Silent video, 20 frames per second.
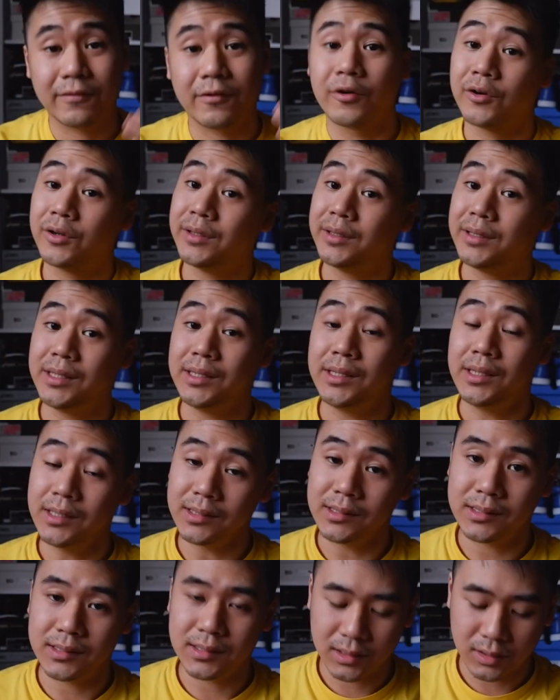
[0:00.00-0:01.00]
for
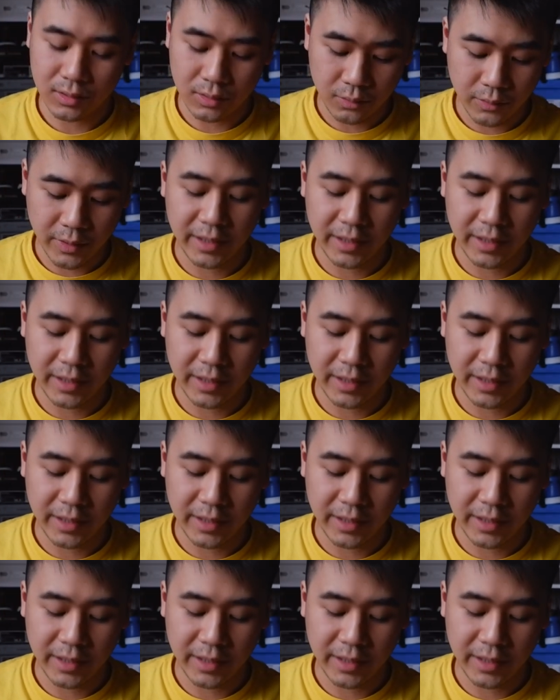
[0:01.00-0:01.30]
these,